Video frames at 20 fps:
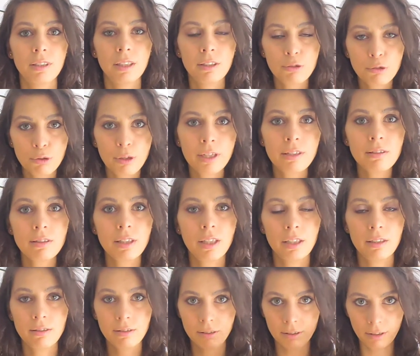It
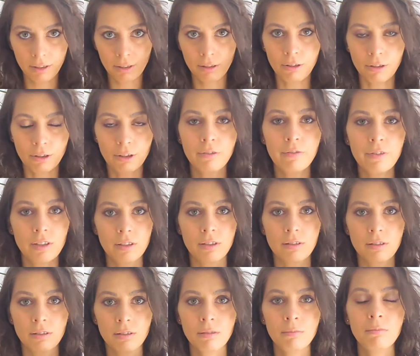translates in our nervous
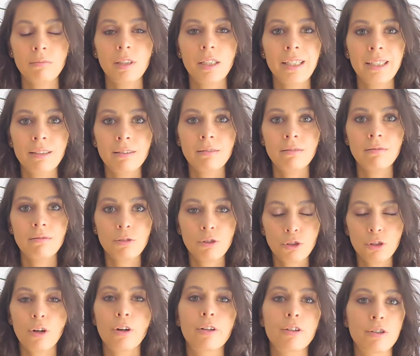system in
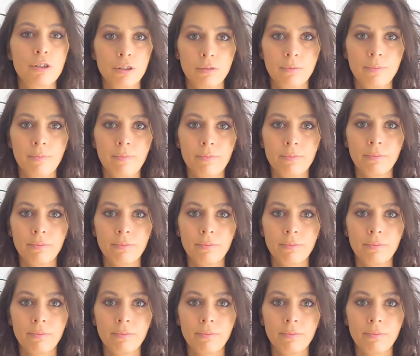charge.